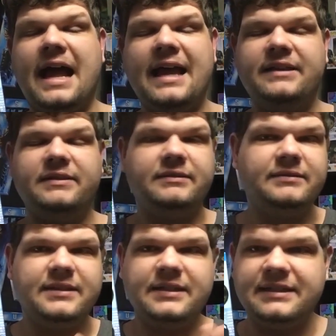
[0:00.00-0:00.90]
I
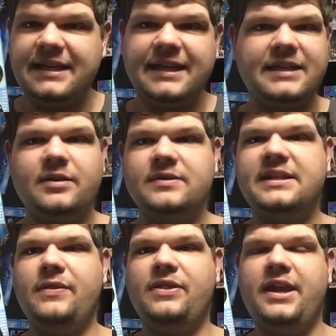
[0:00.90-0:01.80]
didn't get to go
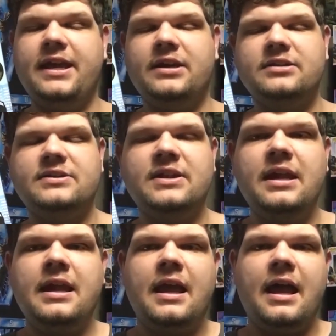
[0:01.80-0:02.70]
see it in theaters.
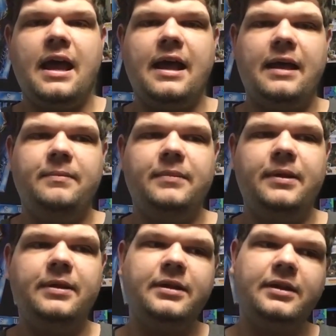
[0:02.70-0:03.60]
All
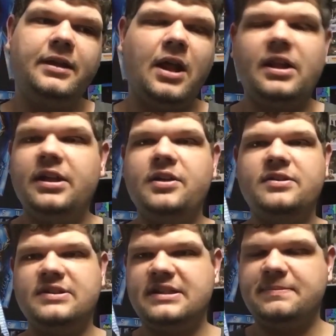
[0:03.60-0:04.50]
I knew
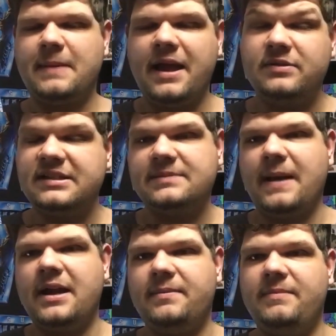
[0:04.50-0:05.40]
is it was a
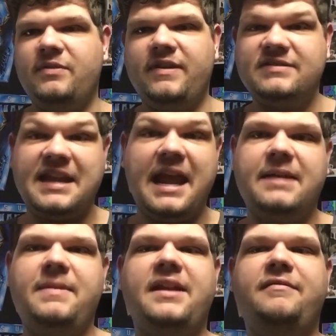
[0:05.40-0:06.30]
Spider-Man movie. It was an
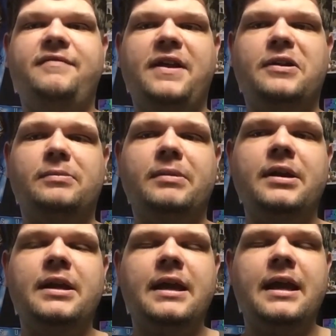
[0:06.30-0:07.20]
animated film.
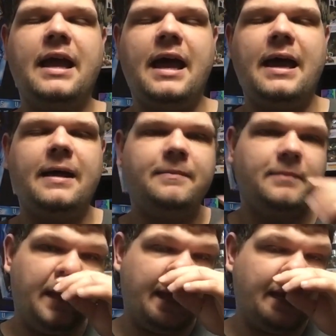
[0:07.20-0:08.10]

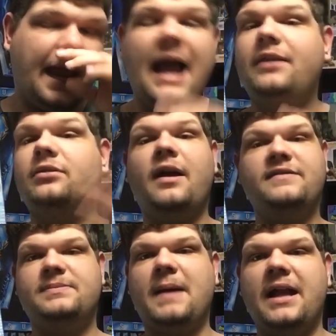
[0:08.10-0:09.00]
And I
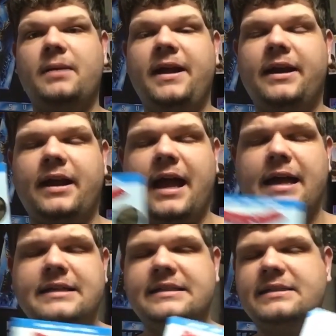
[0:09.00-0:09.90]
love Spider-Man,
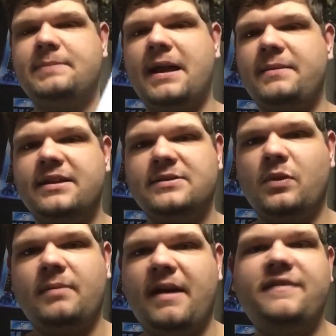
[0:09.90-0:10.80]
guys. Spider-Man's
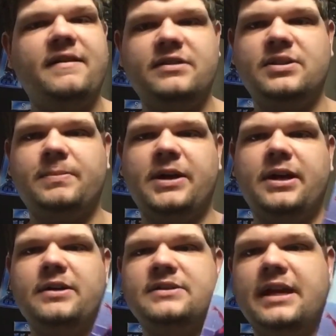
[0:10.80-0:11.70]
one of my favorite
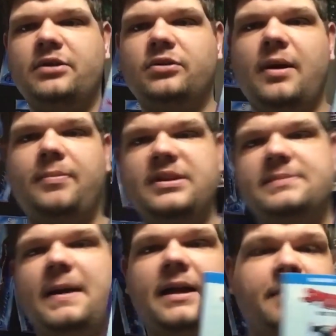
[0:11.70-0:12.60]
superheroes, and I grew up with
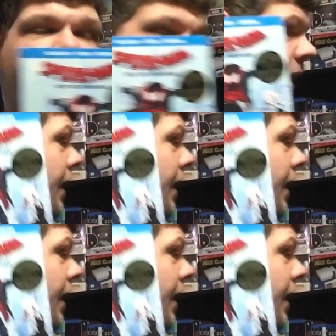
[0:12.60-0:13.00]
Spider-Man.